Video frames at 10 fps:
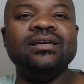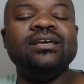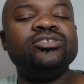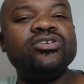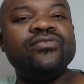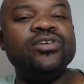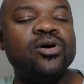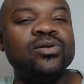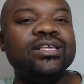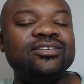So if you
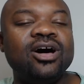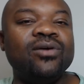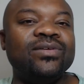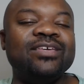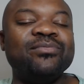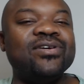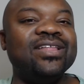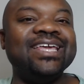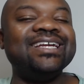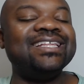only talk with them around
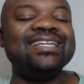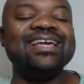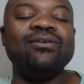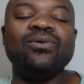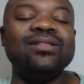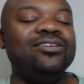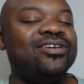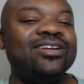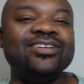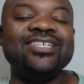the end of the day, well, your
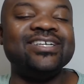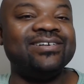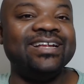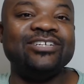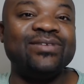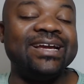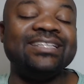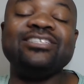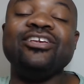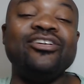energy's already drained,
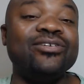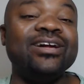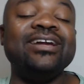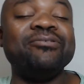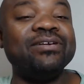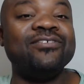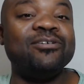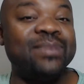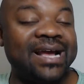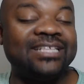so you're going to revert
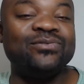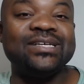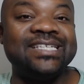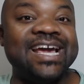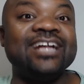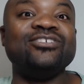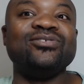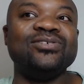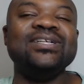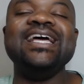back to what's natural.